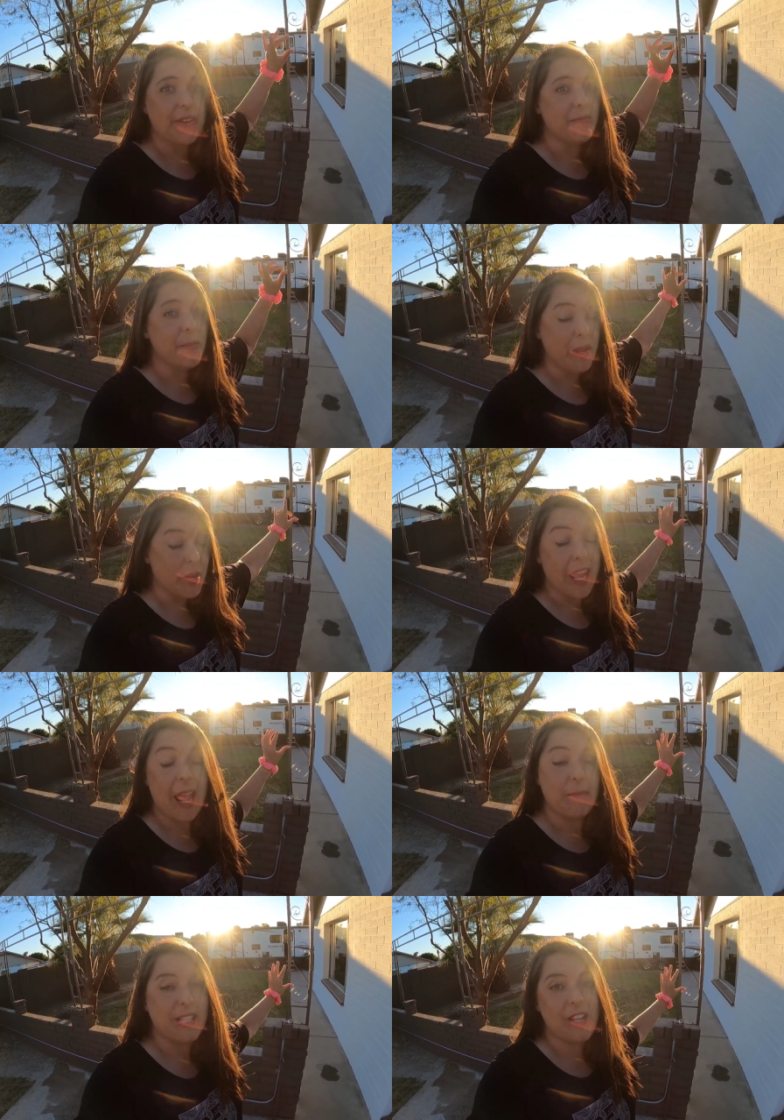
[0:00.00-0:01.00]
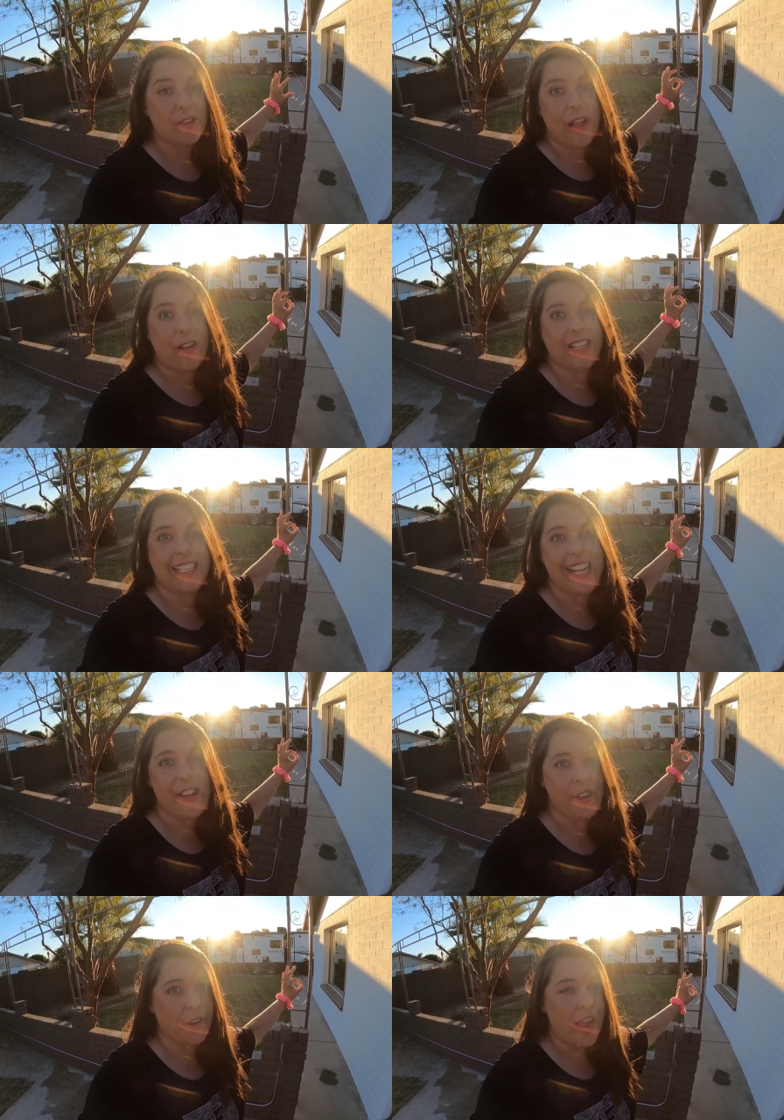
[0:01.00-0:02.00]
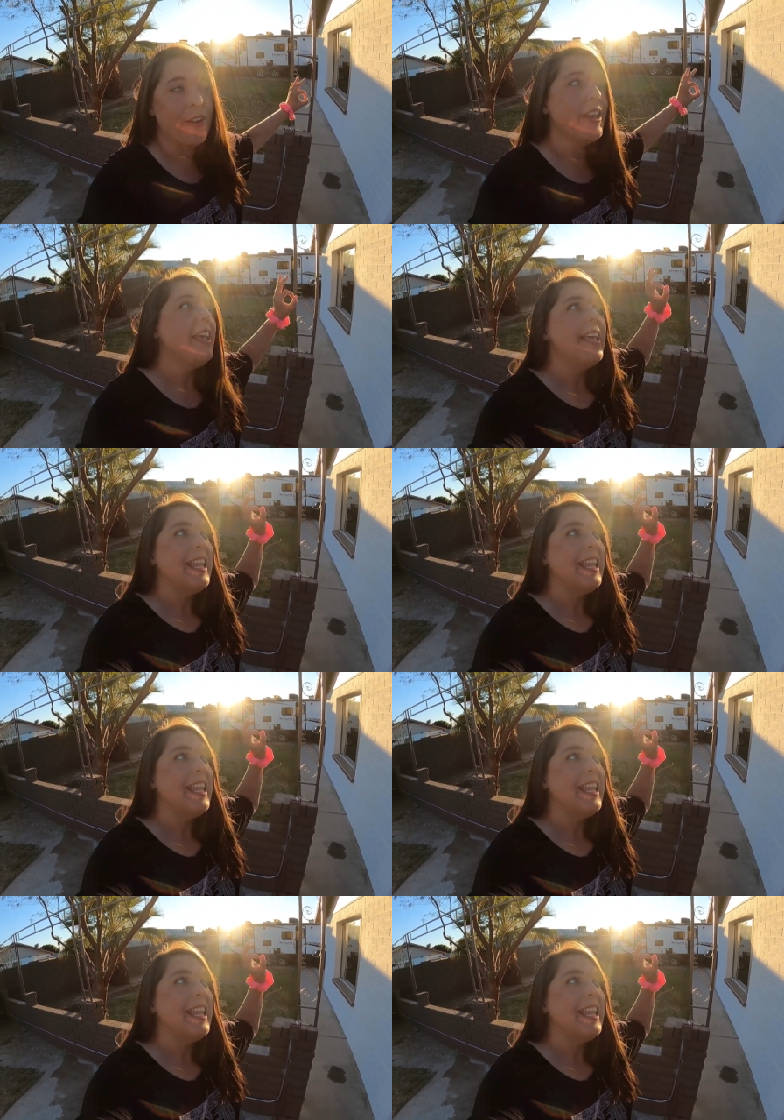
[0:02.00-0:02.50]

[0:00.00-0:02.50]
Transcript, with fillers: We, we are emptying her out and cleaning her out,